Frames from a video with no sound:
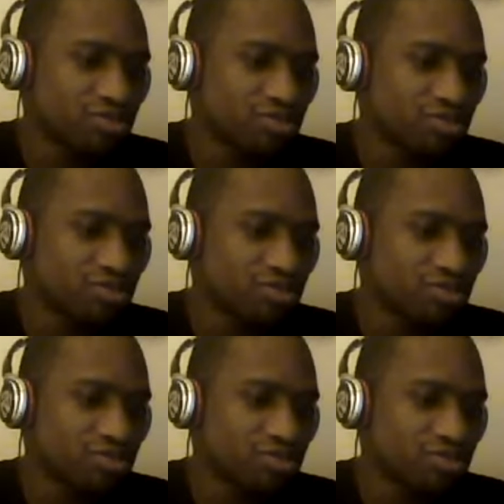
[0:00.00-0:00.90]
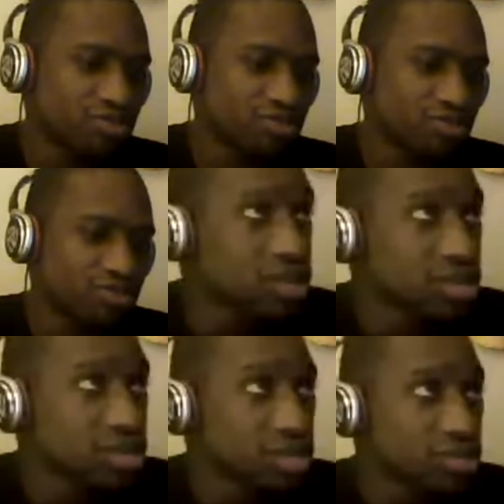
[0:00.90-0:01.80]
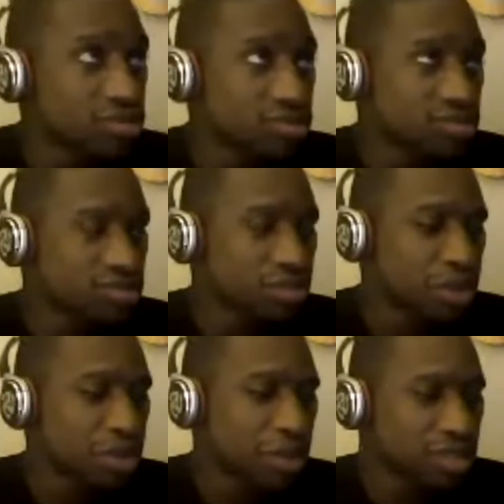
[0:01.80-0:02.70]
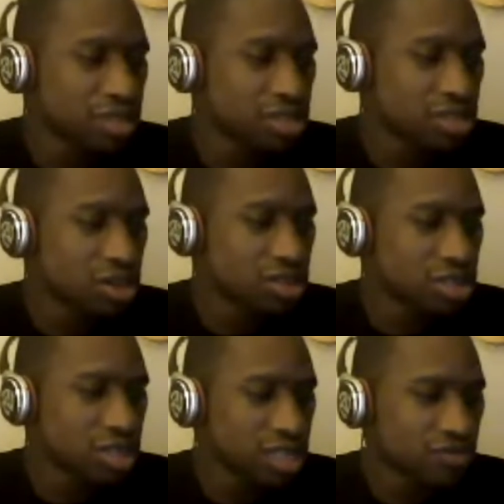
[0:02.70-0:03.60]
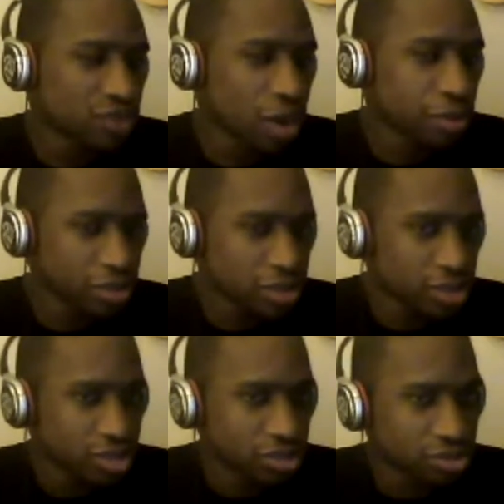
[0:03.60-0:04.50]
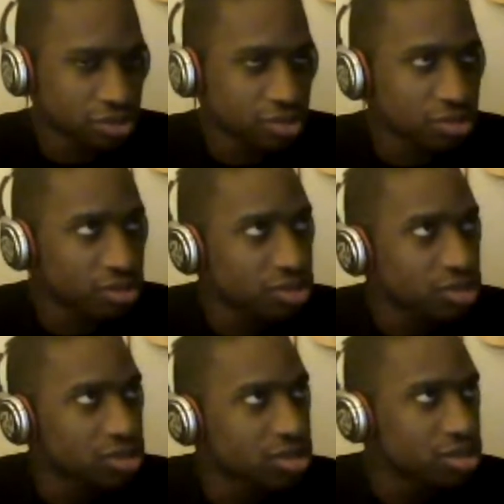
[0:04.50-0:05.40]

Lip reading: can't even speak right now. What Batman does, and I think Robin does this too,